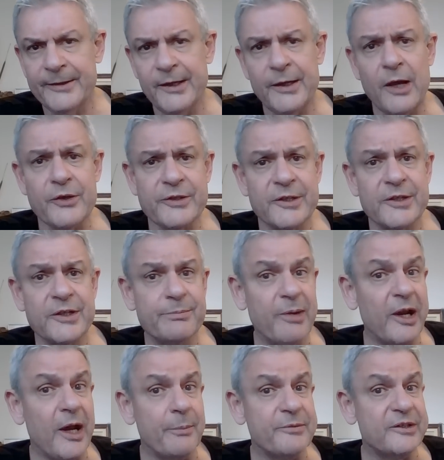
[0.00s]
The narcissist
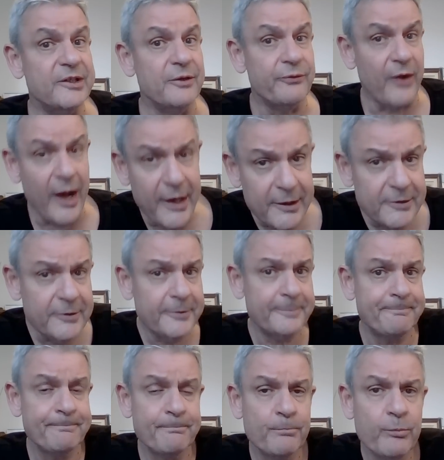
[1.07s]
becomes defiant
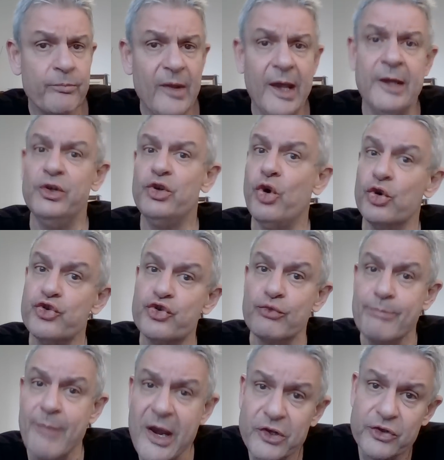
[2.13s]
and
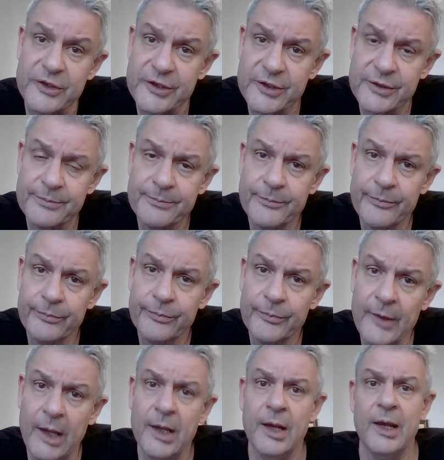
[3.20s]
contumacious
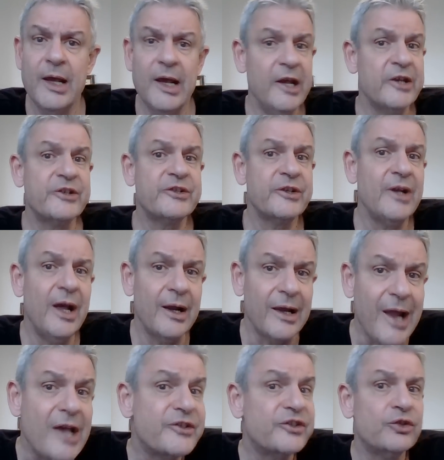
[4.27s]
as a
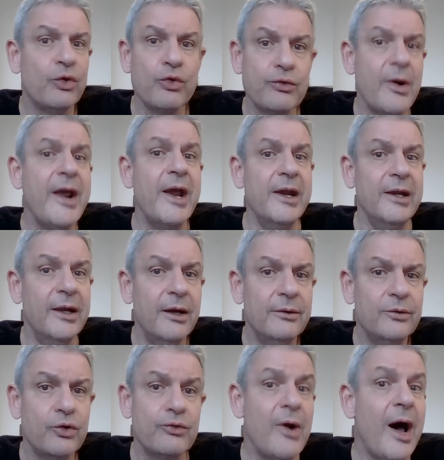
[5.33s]
last
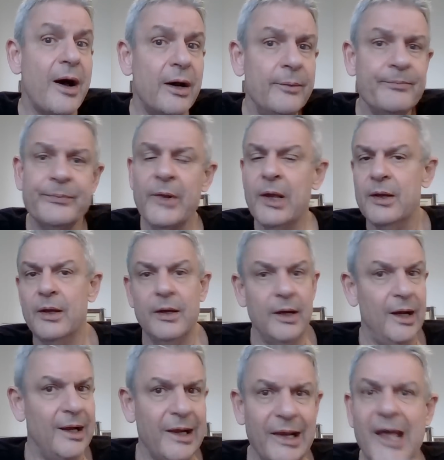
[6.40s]
hurrah,
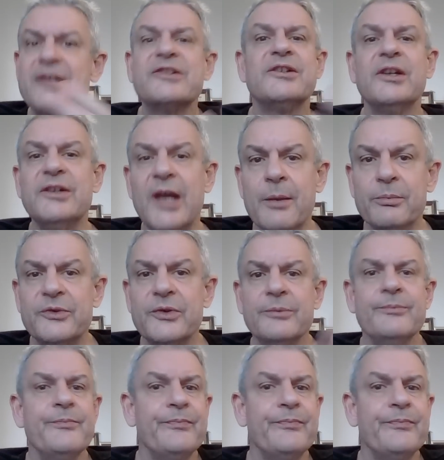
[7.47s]
a last attempt